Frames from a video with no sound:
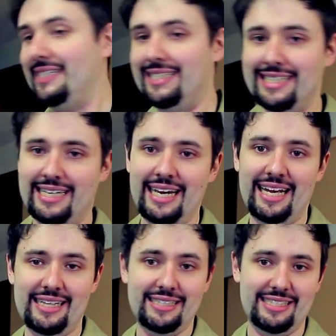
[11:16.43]
and
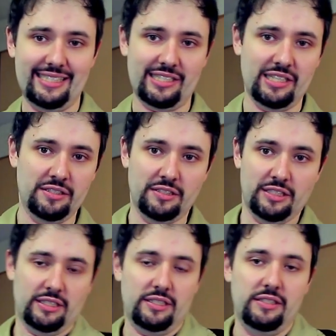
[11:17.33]
again, this
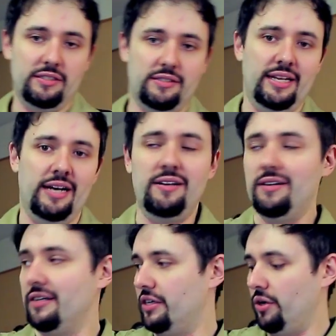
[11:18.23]

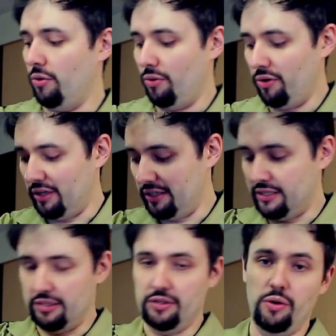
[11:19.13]
darn
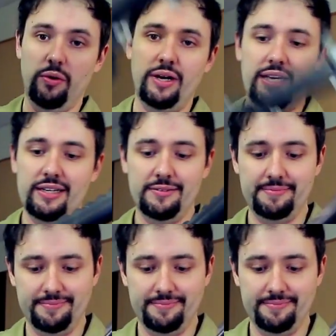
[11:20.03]
cord's annoying.